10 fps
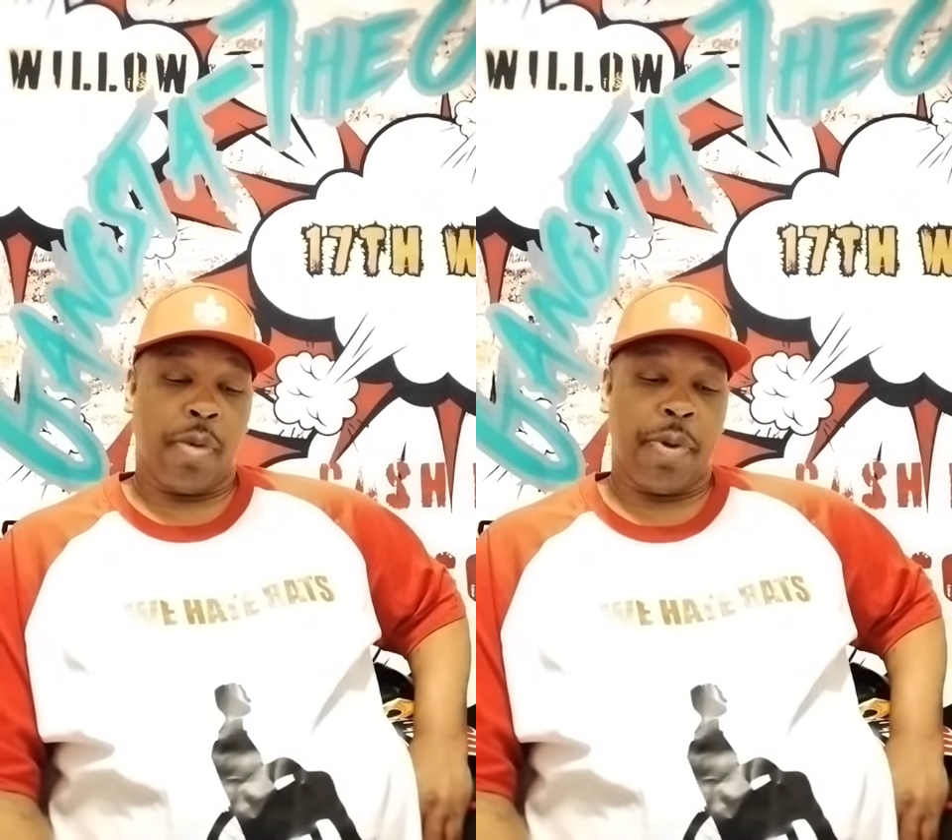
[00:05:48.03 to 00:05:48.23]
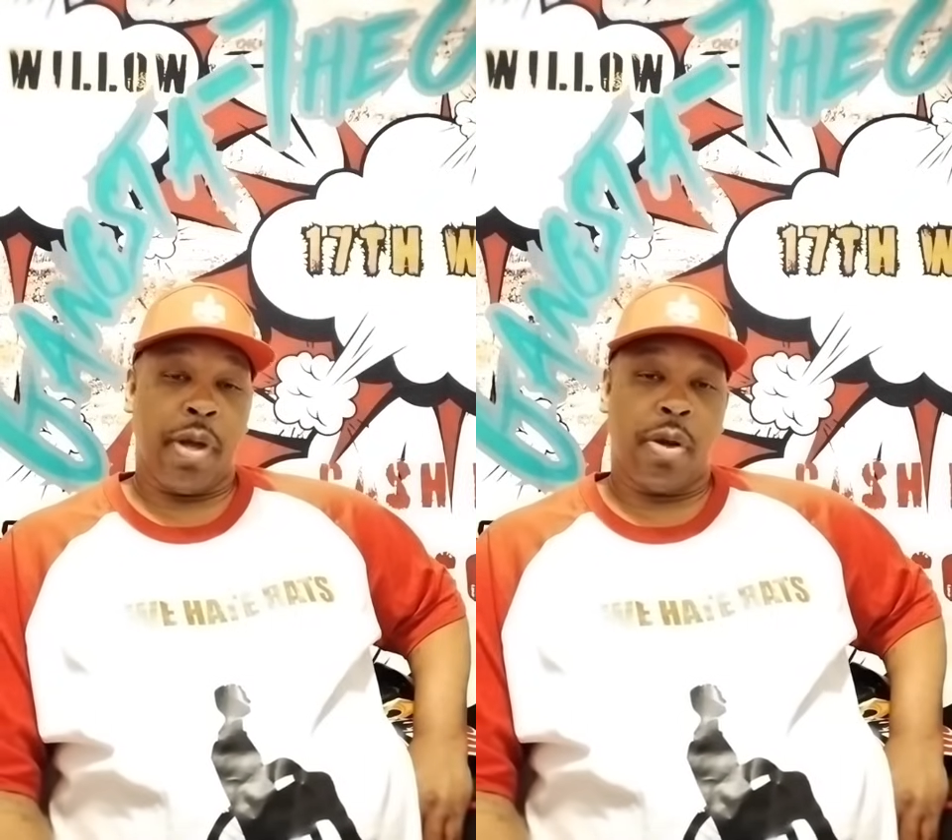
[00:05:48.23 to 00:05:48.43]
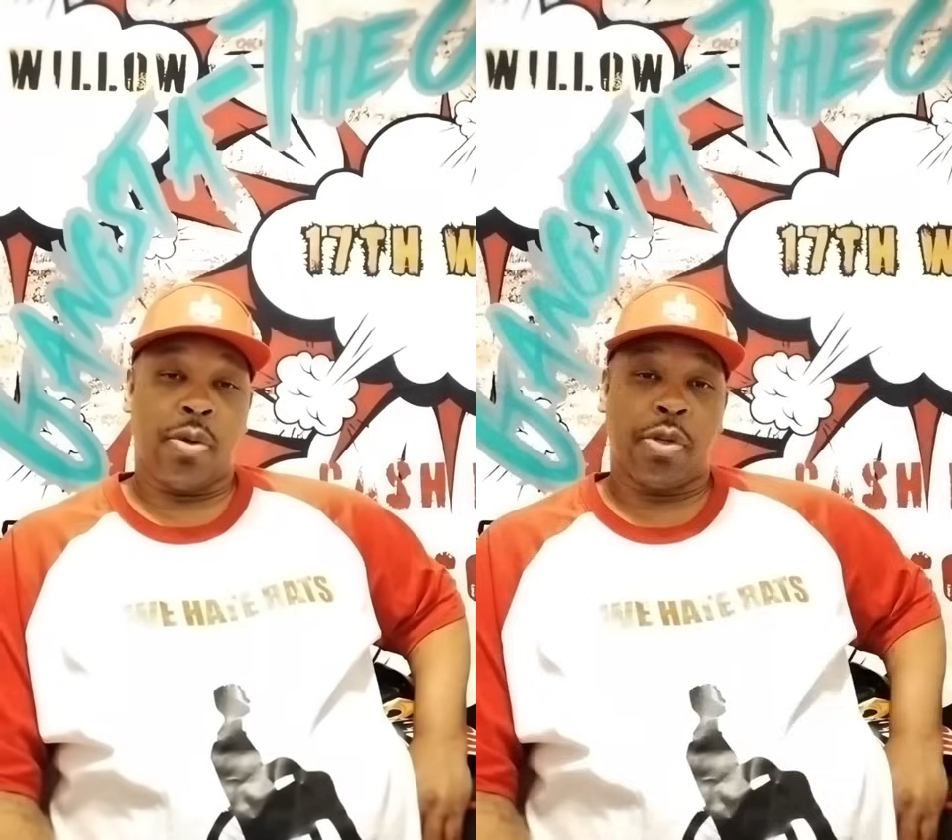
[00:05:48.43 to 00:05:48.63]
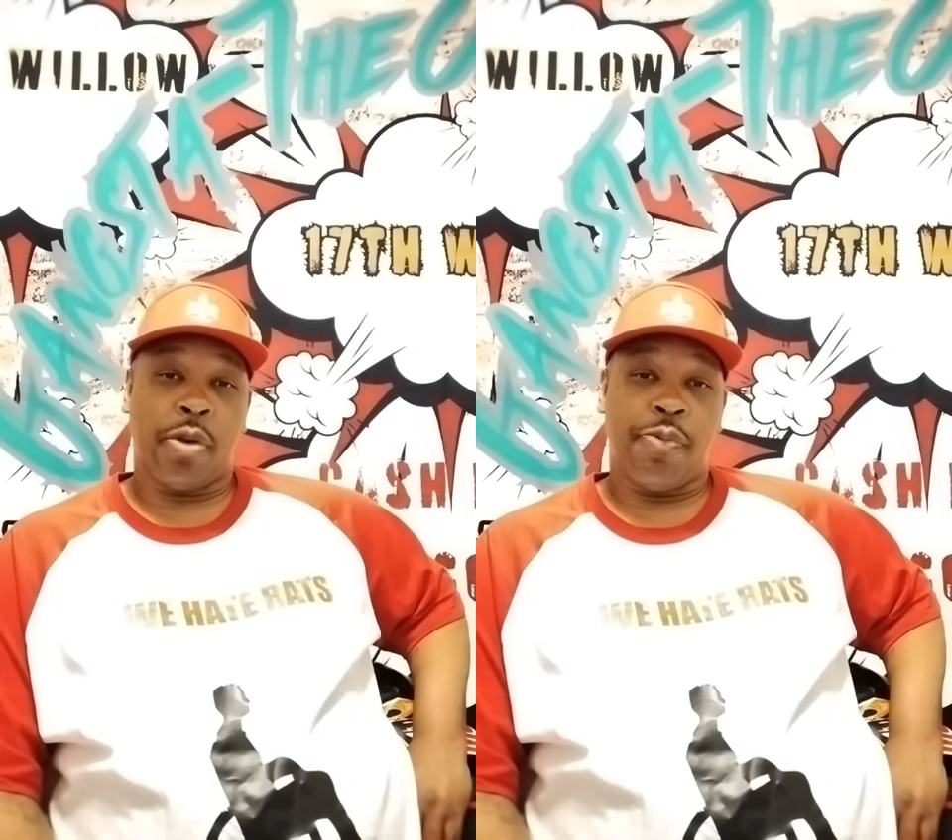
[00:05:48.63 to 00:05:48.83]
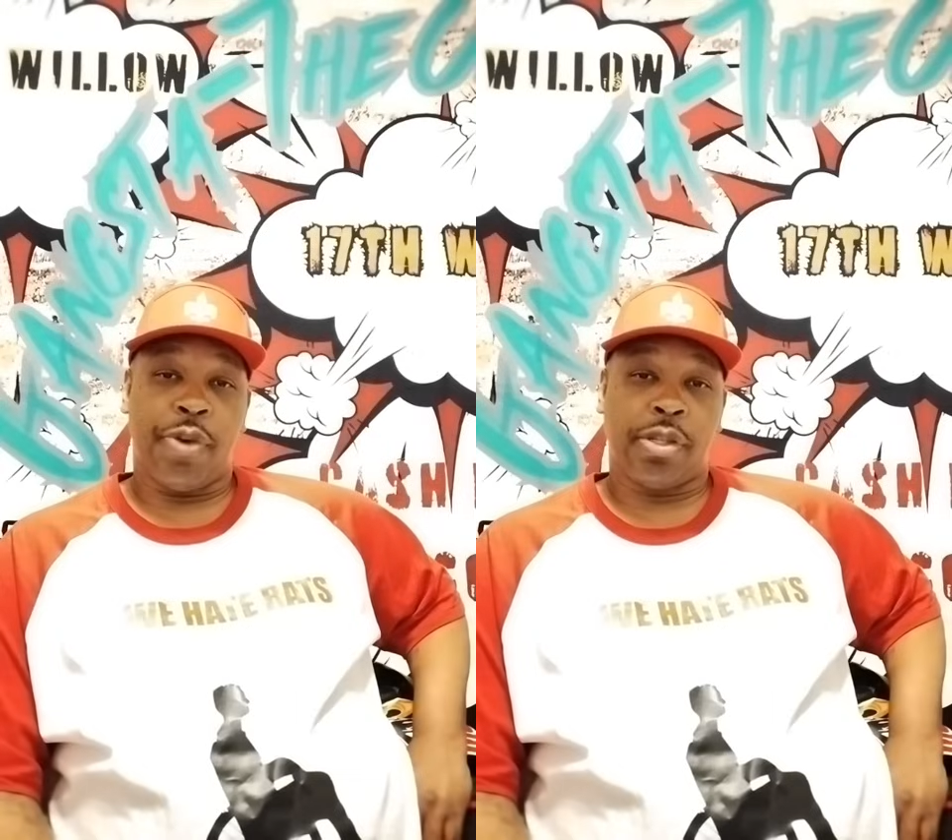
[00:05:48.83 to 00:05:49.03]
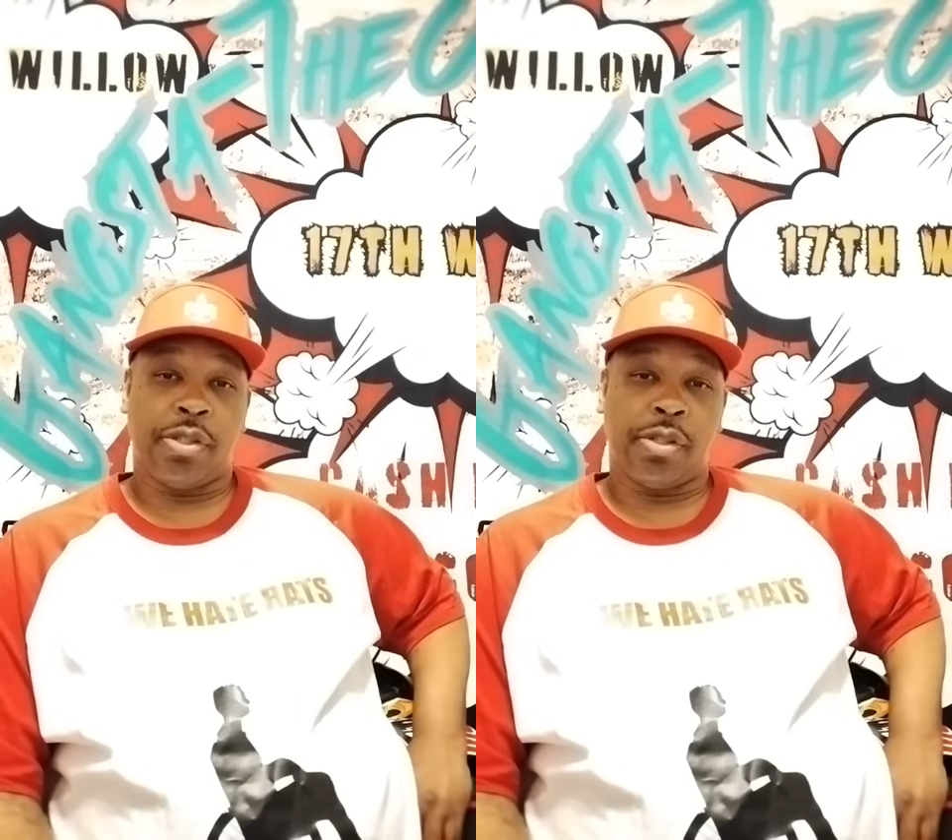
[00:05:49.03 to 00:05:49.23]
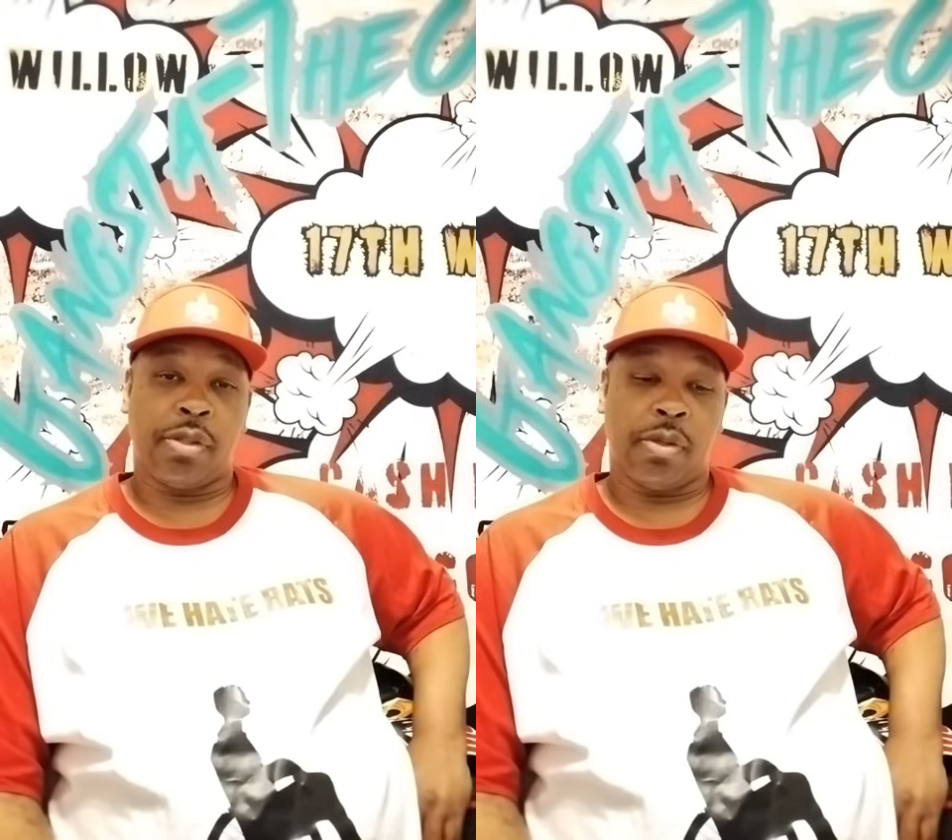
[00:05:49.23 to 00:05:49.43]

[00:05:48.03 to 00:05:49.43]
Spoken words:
upheld the conviction